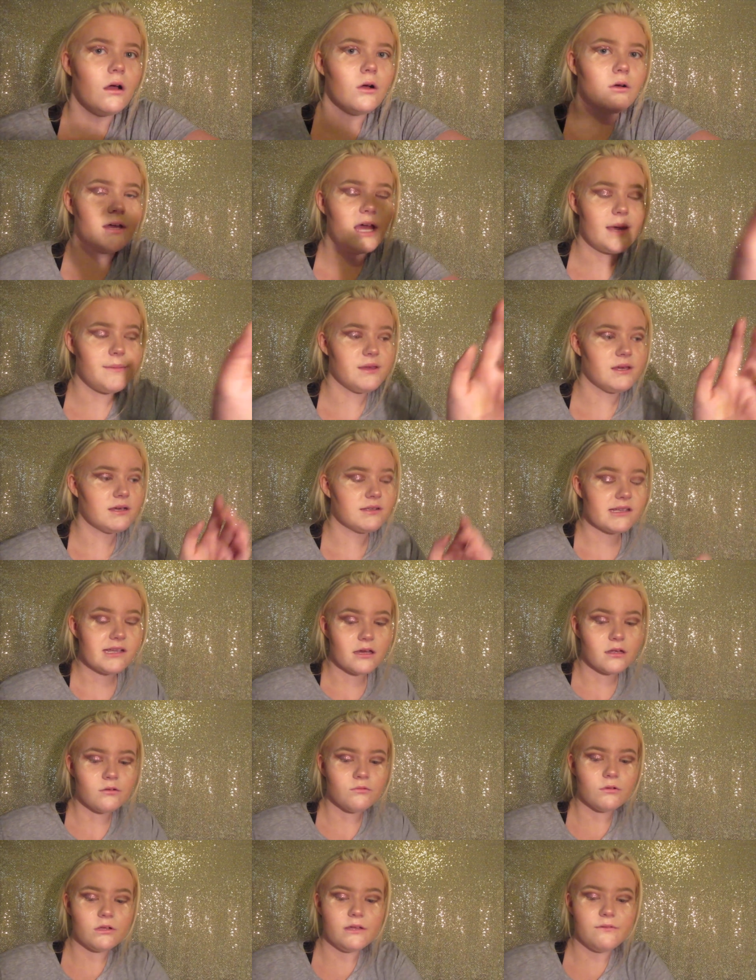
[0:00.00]
Okay, because I
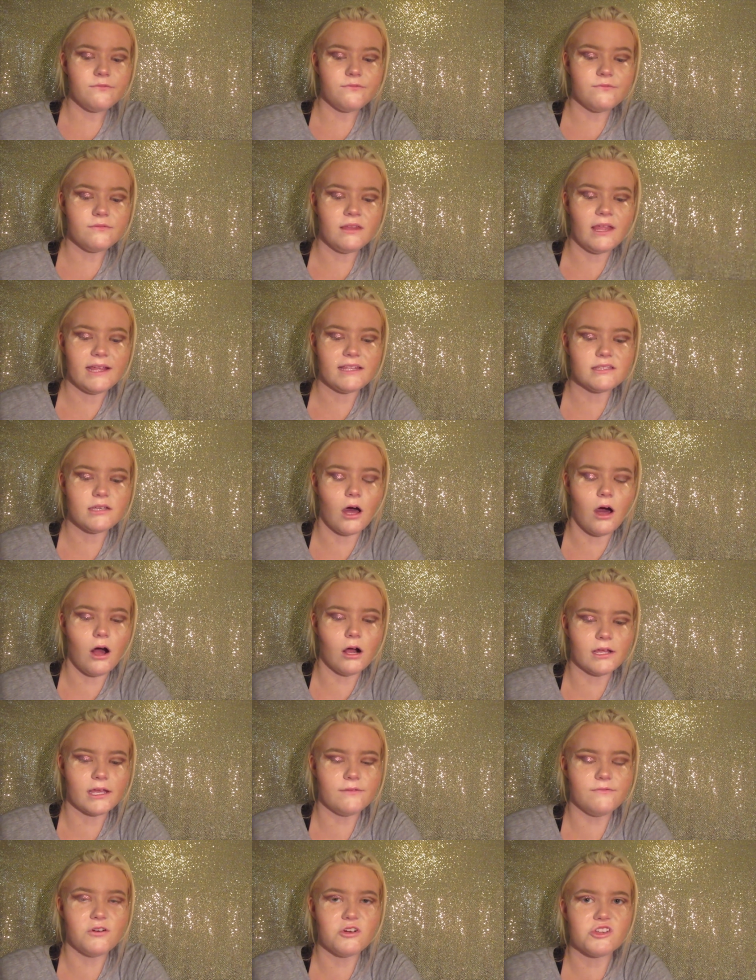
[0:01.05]
couldn't really like
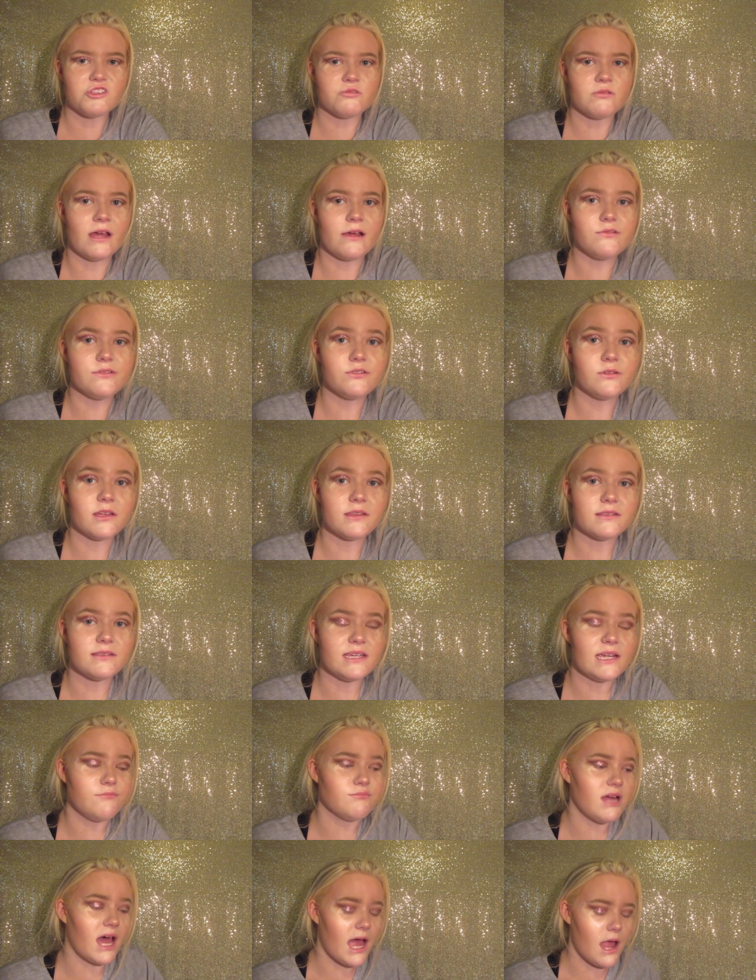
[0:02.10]
talk and focus when I was doing at the
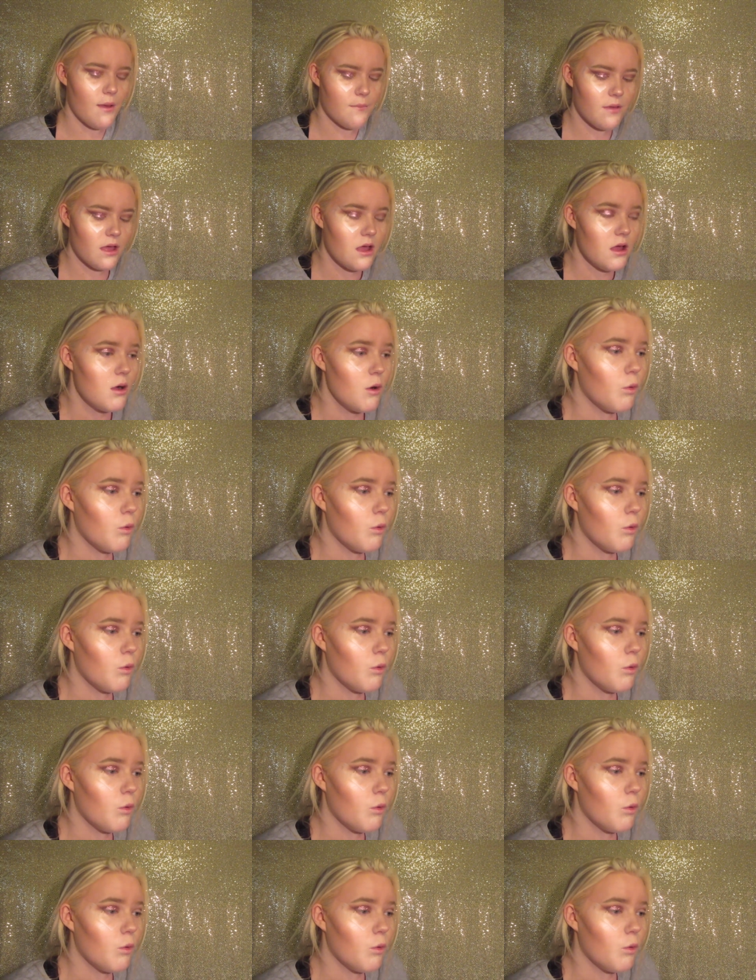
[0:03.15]
same time,